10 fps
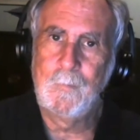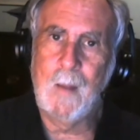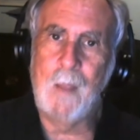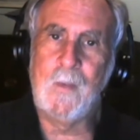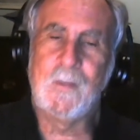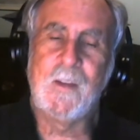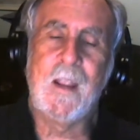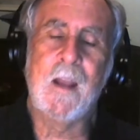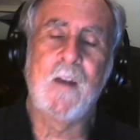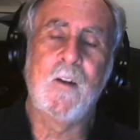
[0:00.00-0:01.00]
Now, this
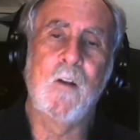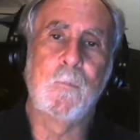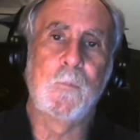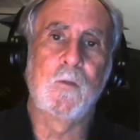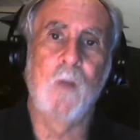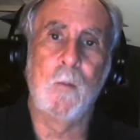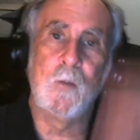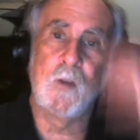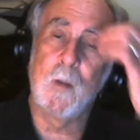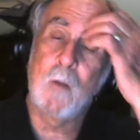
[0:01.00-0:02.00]
again comes from
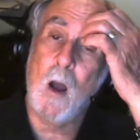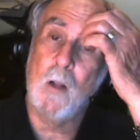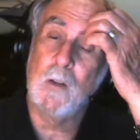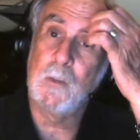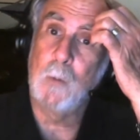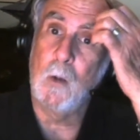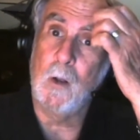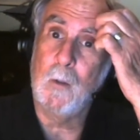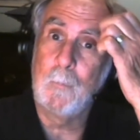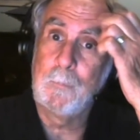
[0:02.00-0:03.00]
Jim Collins' book.